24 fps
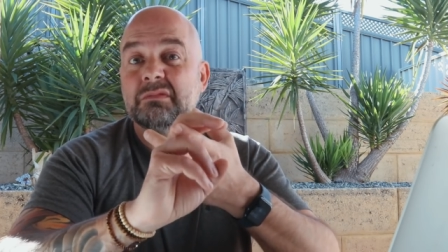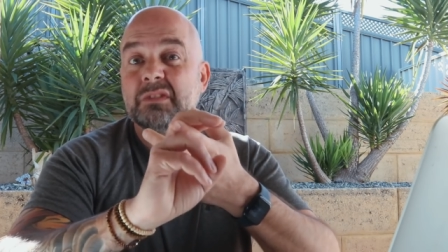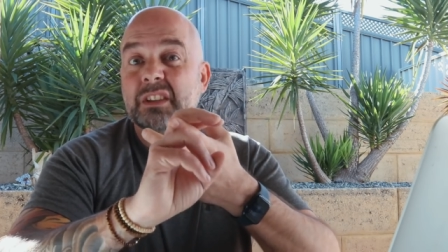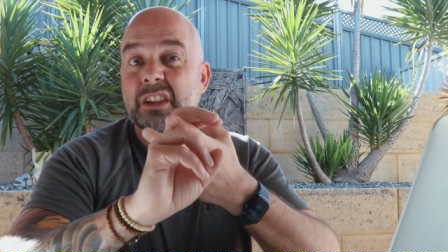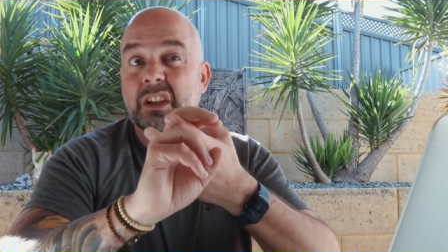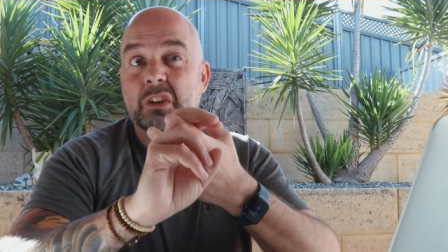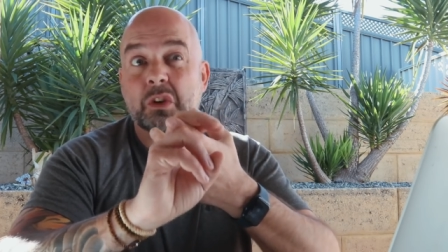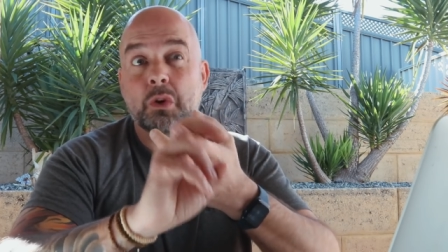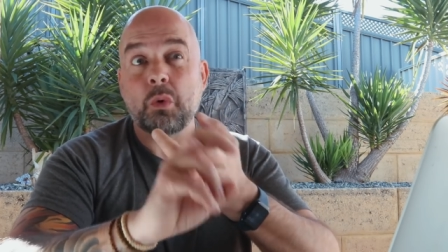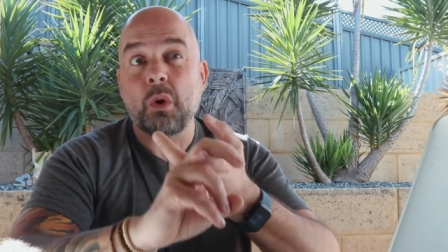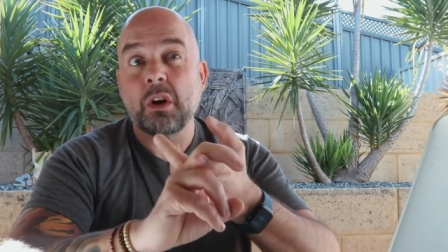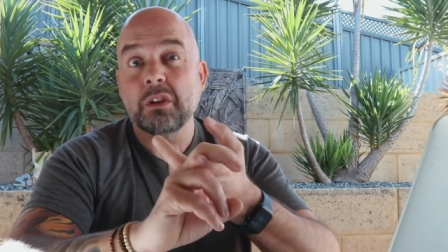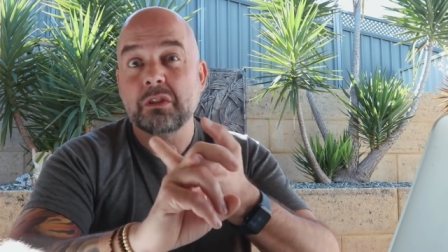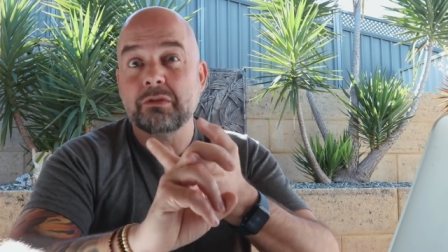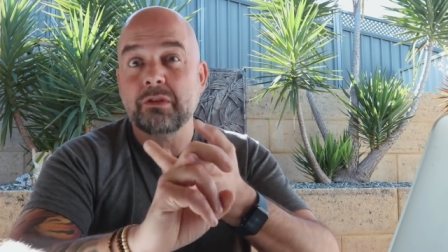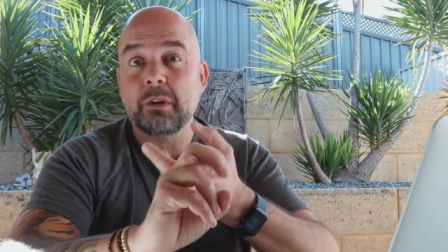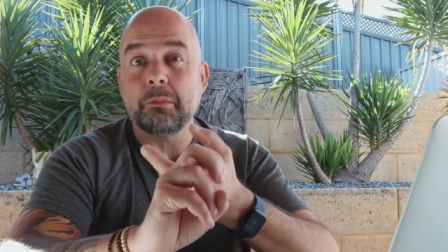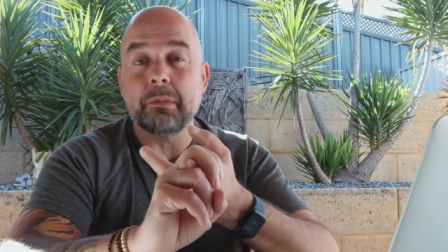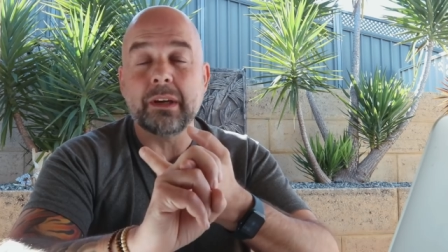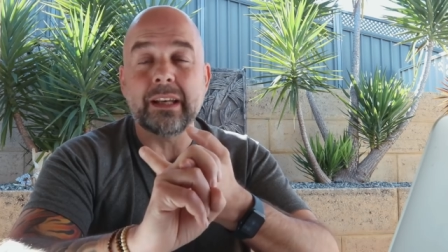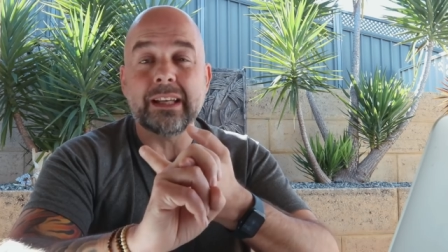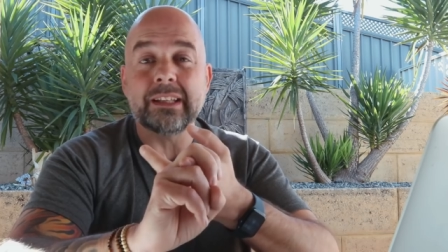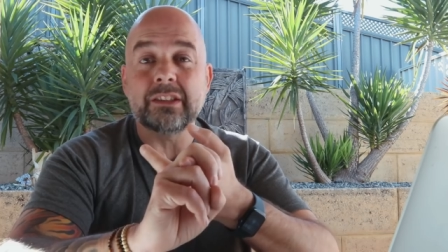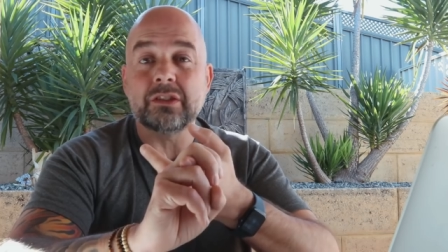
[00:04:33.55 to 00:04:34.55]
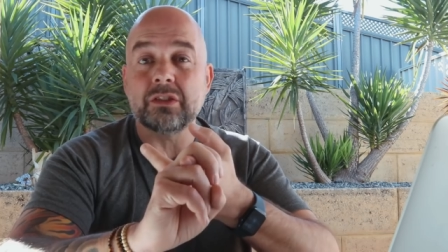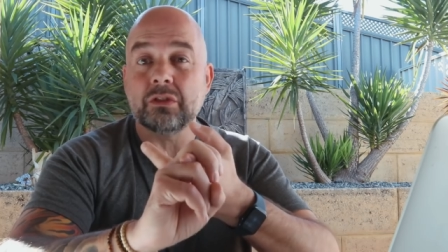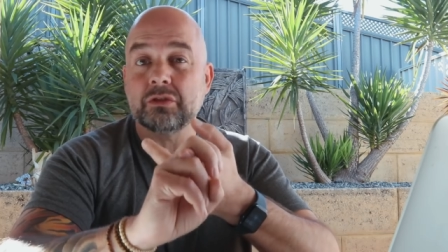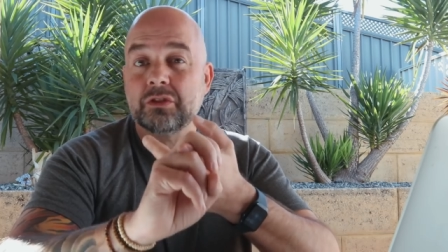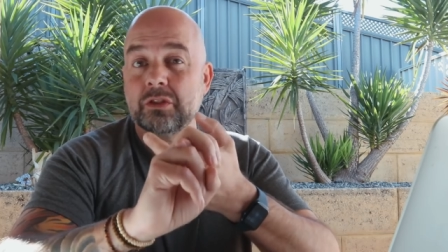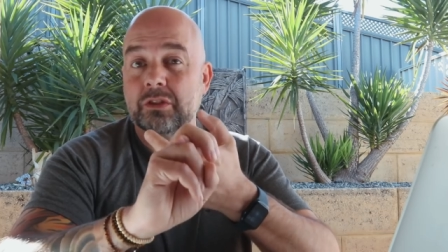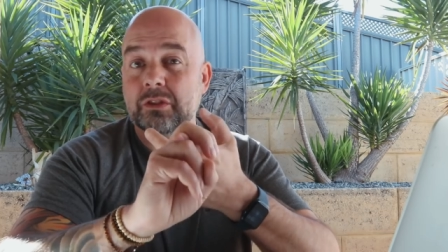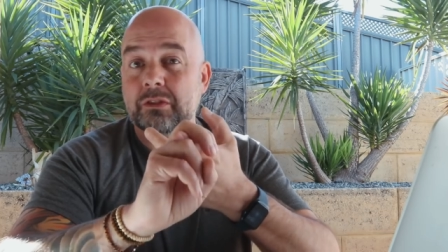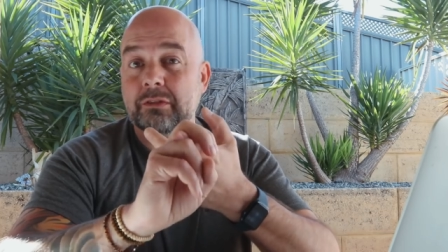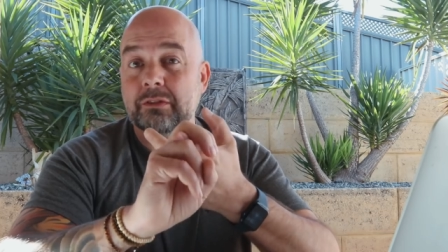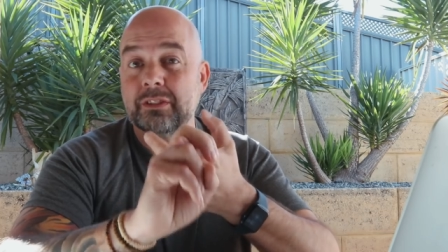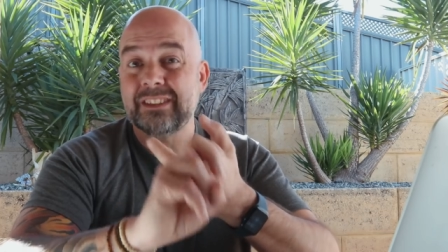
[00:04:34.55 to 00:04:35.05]
you know, quotes from
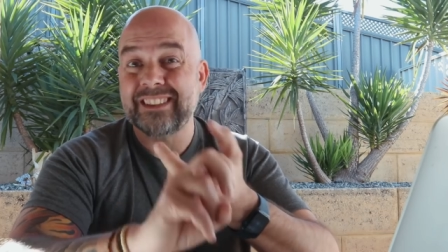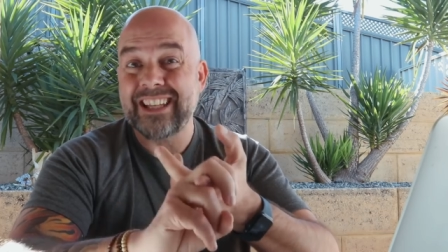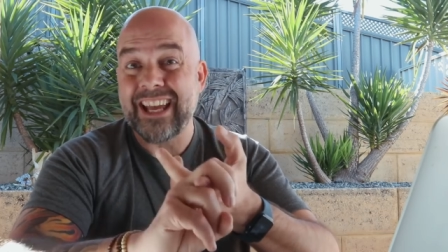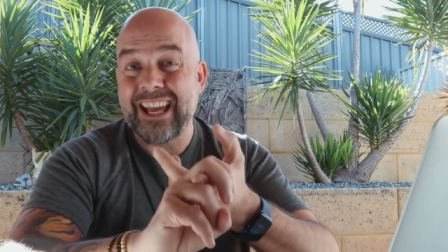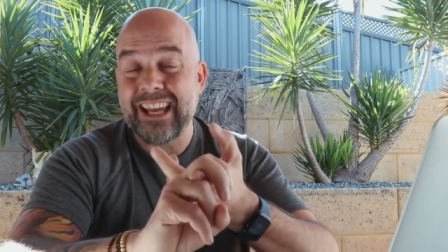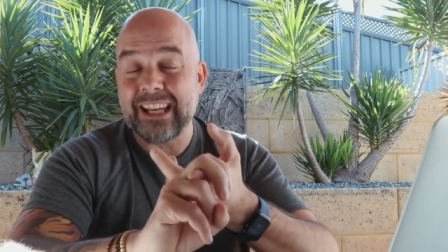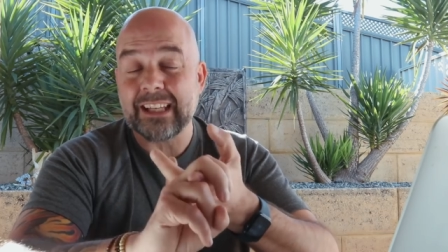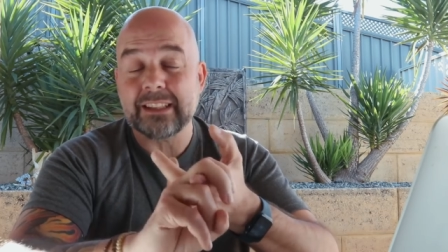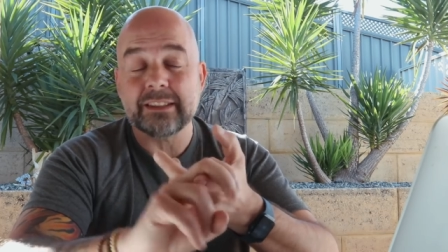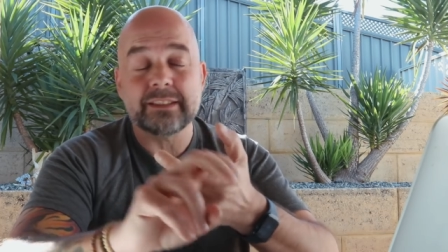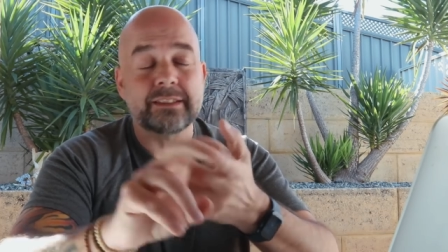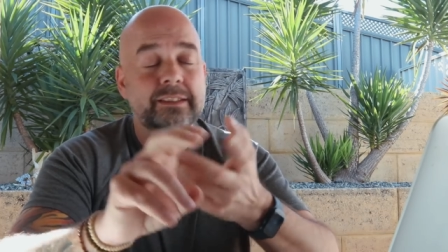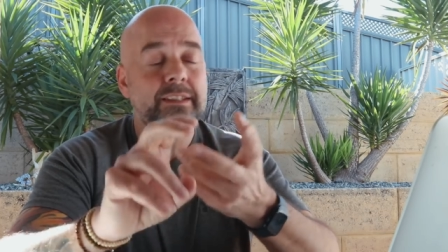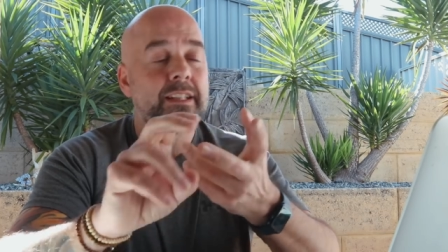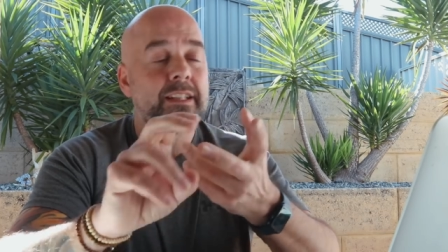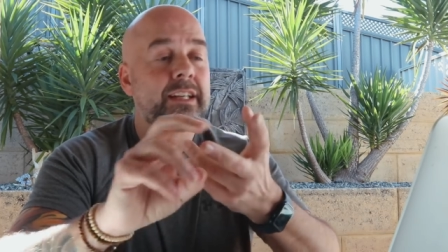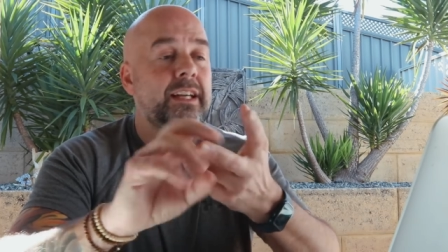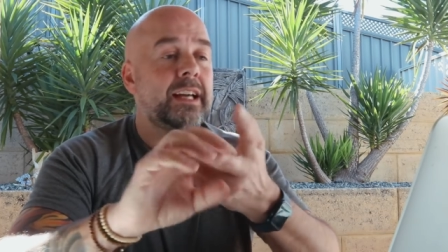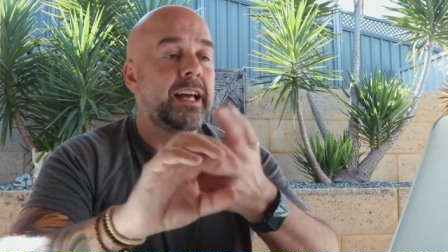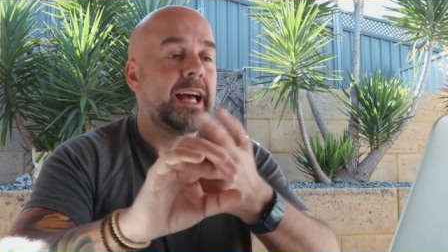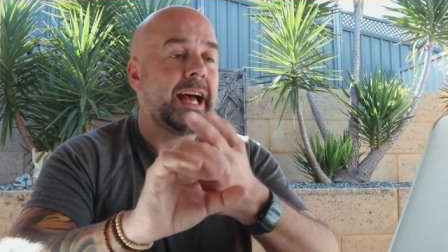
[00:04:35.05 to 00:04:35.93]
religious texts,